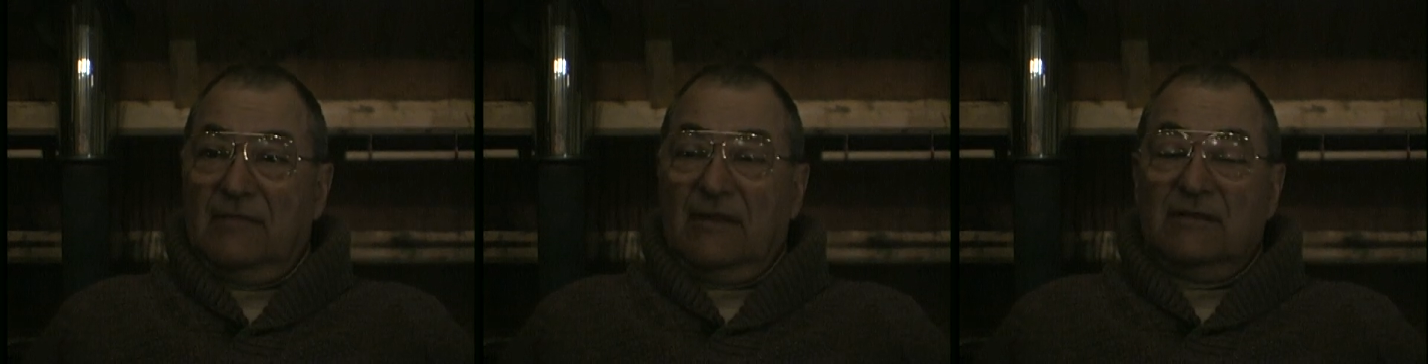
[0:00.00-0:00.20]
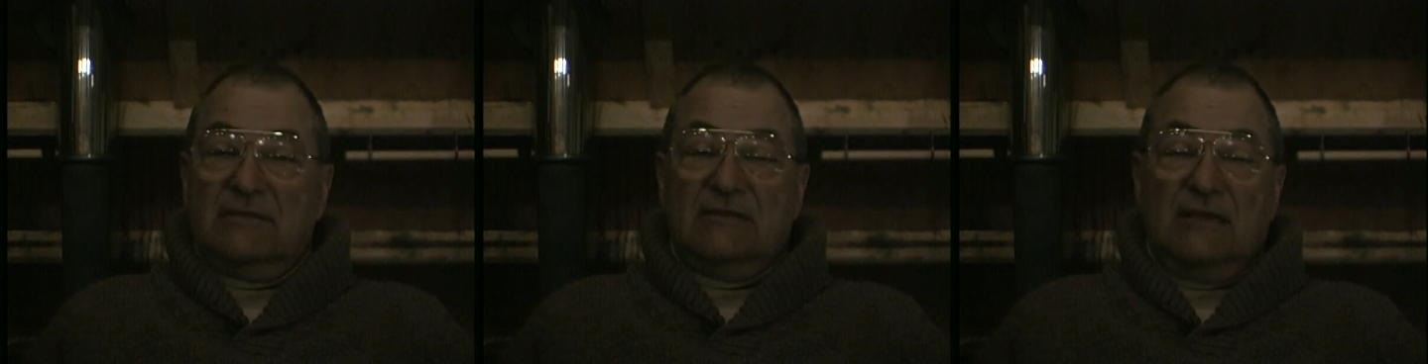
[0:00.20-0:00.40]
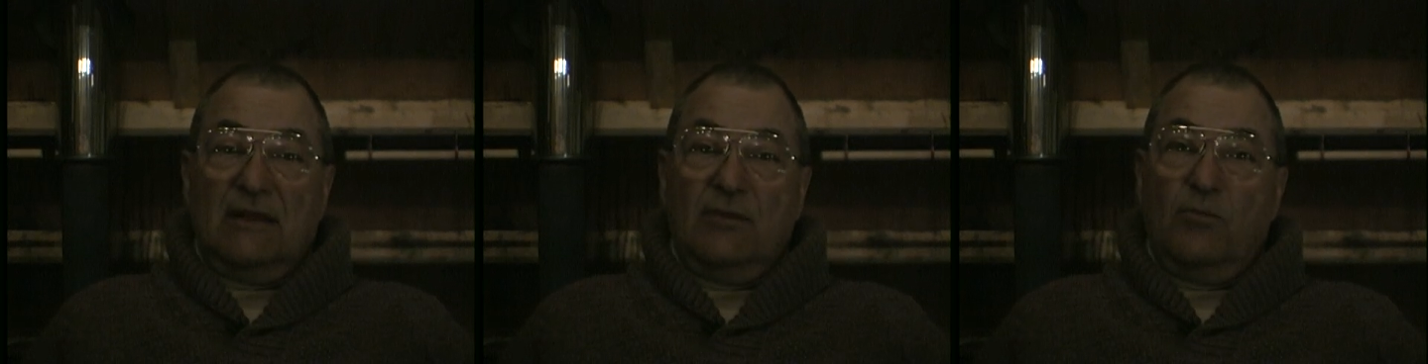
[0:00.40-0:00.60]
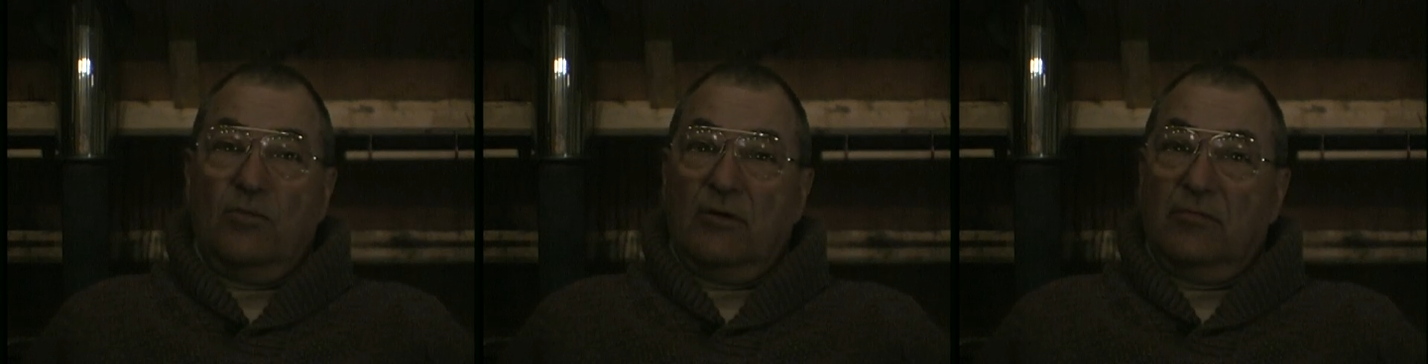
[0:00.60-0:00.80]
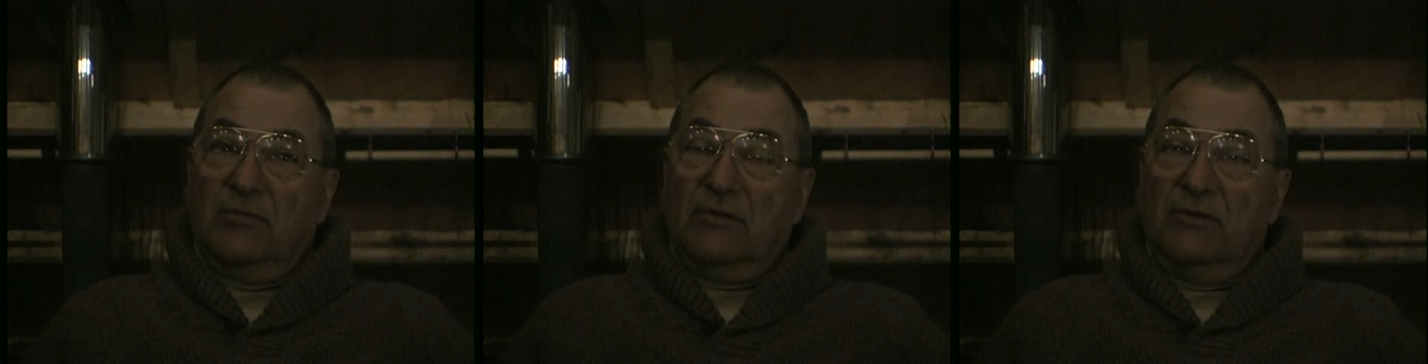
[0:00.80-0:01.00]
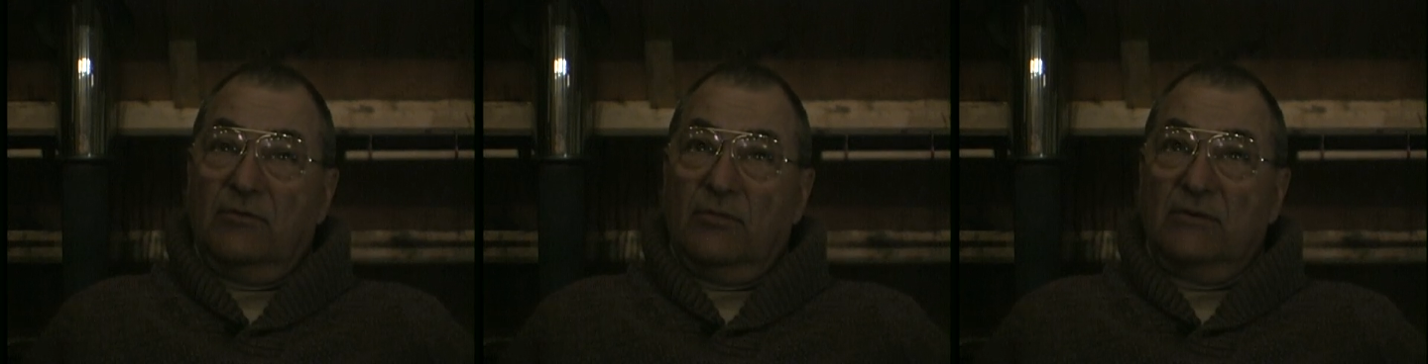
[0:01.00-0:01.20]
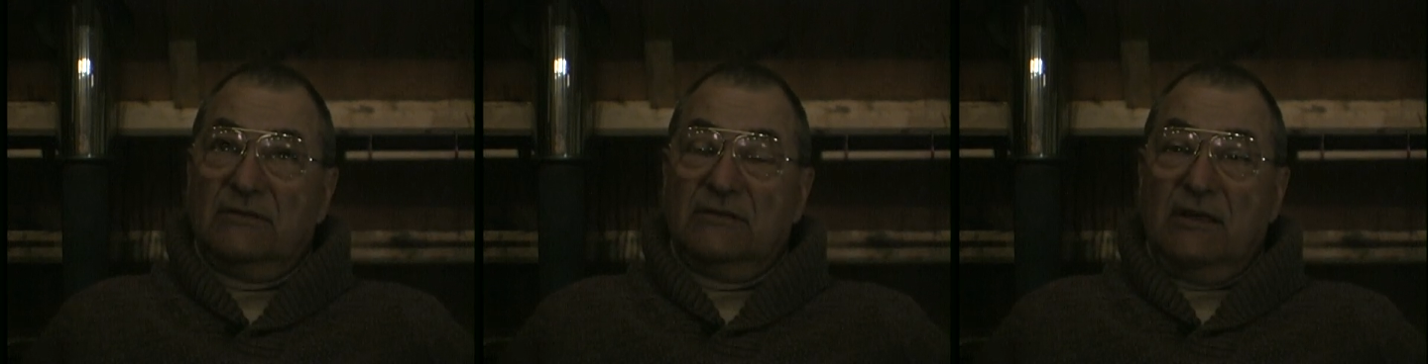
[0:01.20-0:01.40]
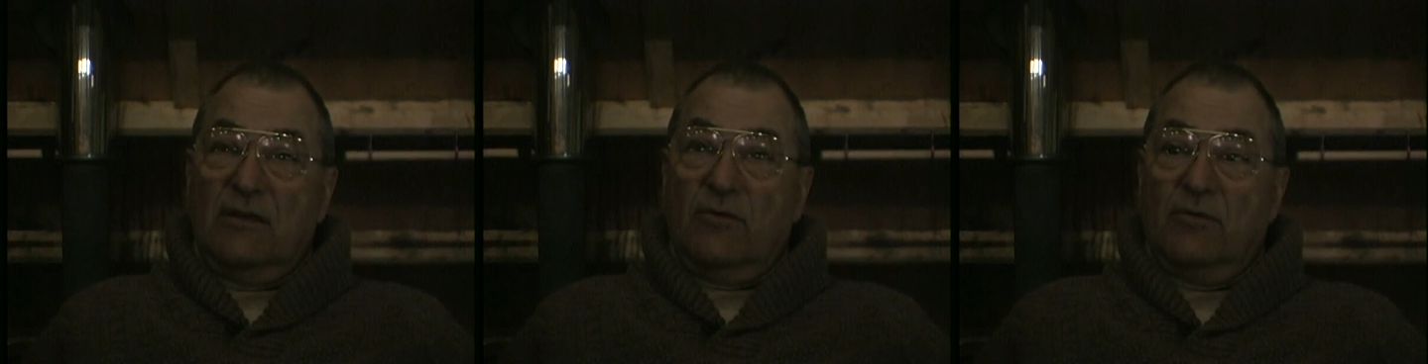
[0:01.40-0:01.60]
Sonny Werblin
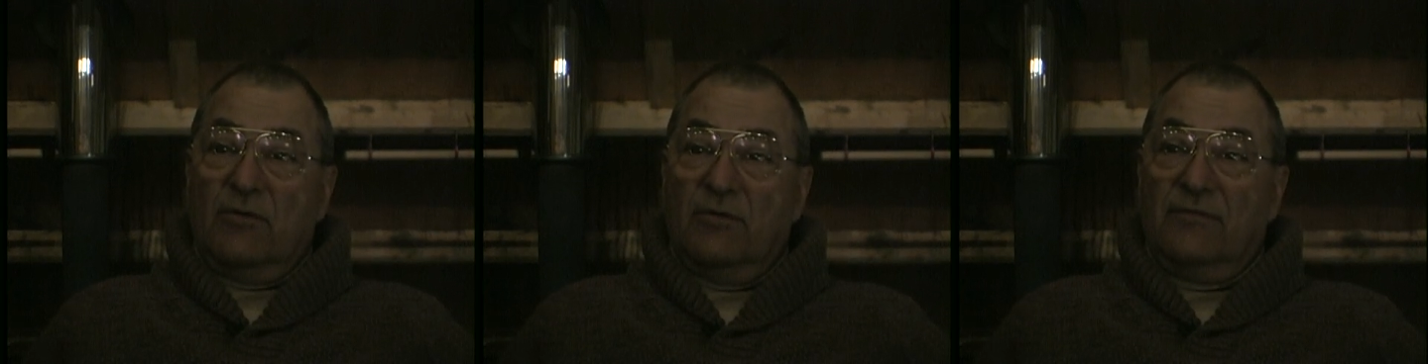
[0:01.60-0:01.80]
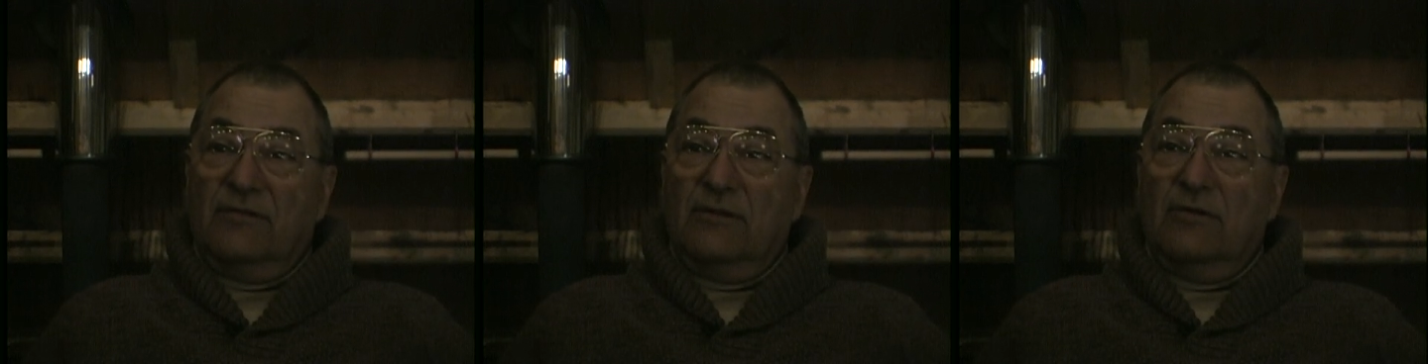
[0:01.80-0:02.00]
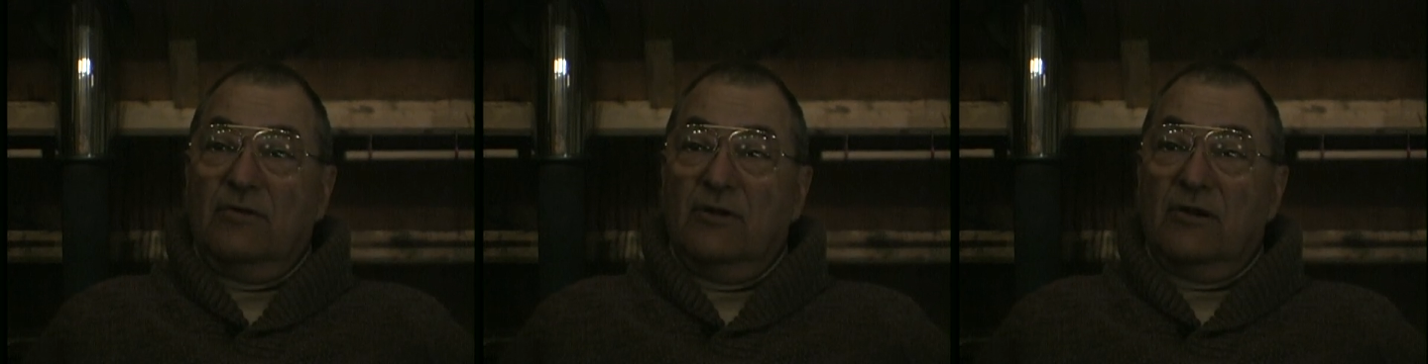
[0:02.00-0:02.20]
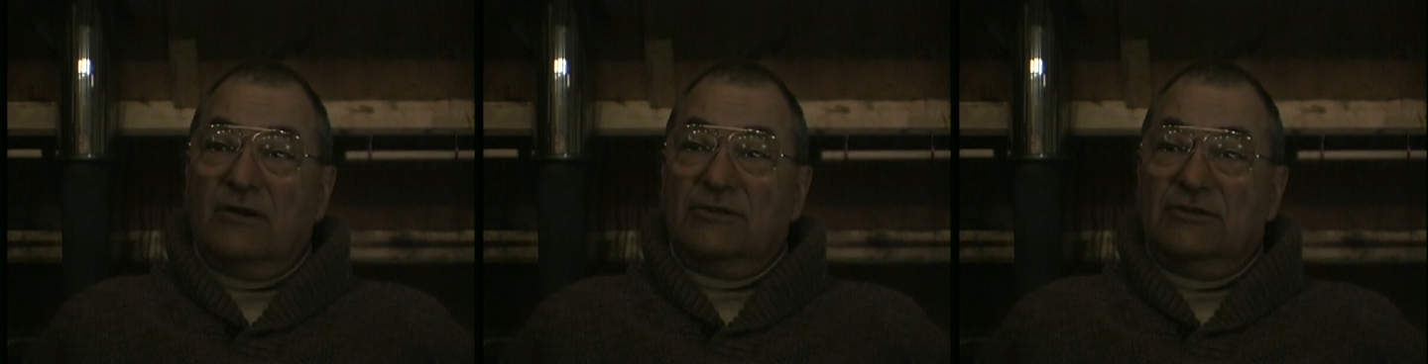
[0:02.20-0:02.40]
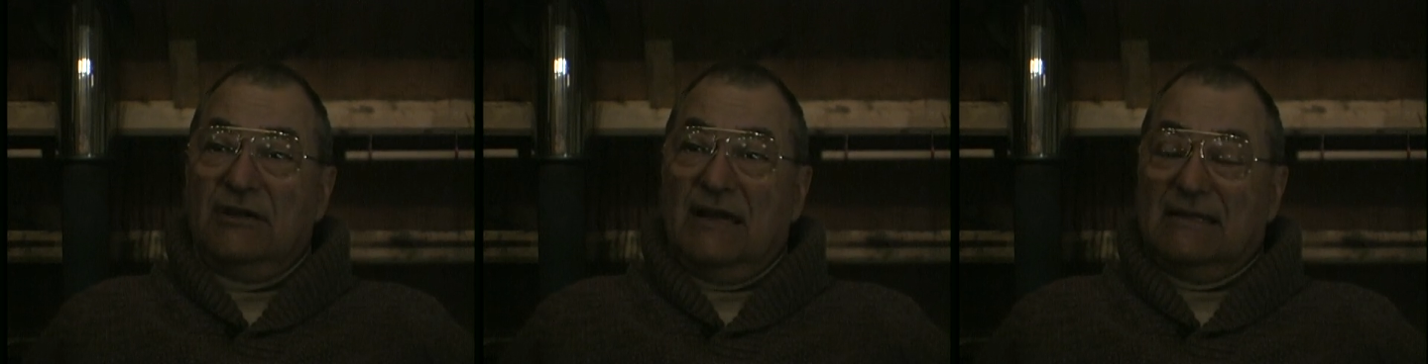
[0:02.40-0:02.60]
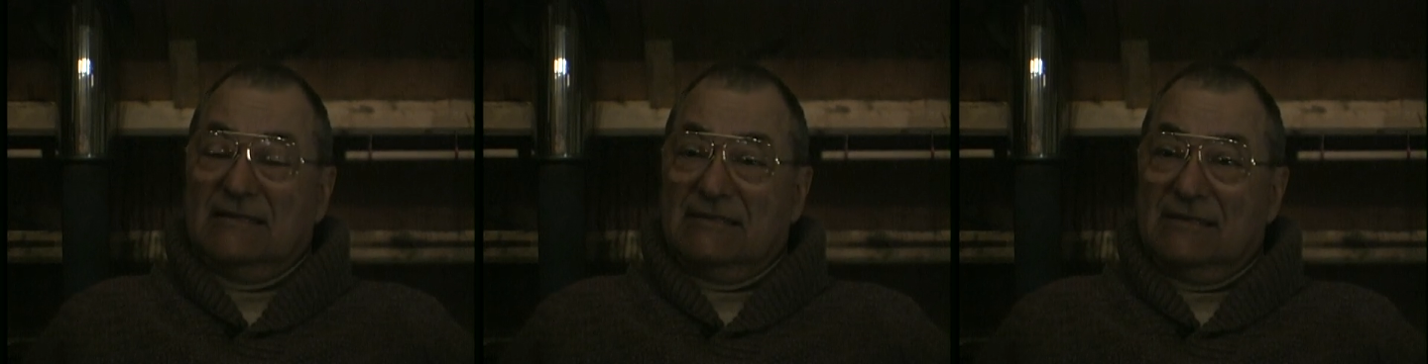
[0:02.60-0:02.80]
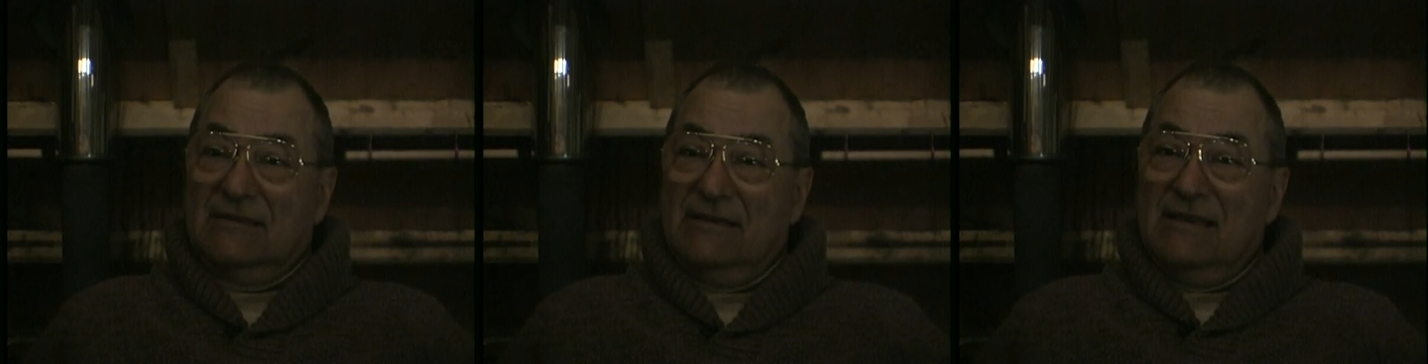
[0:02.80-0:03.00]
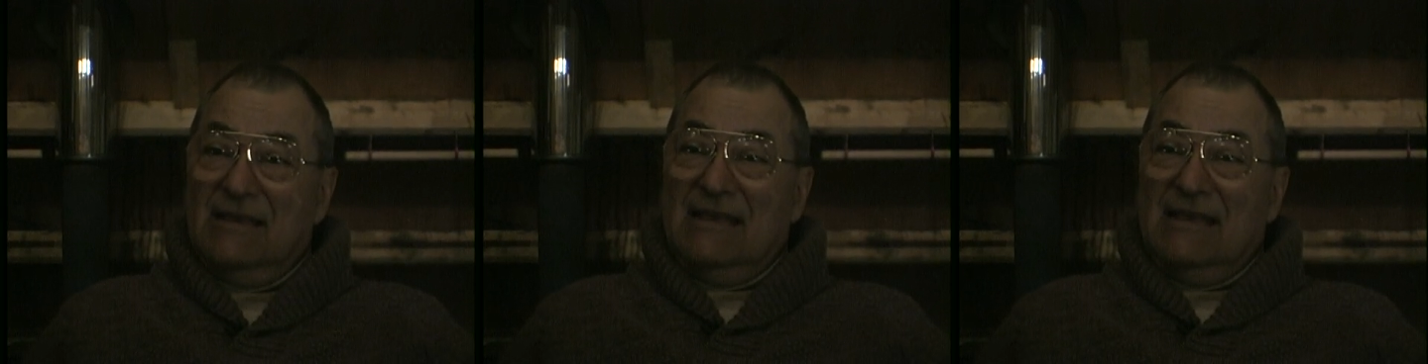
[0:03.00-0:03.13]
was the owner of the New York Jets.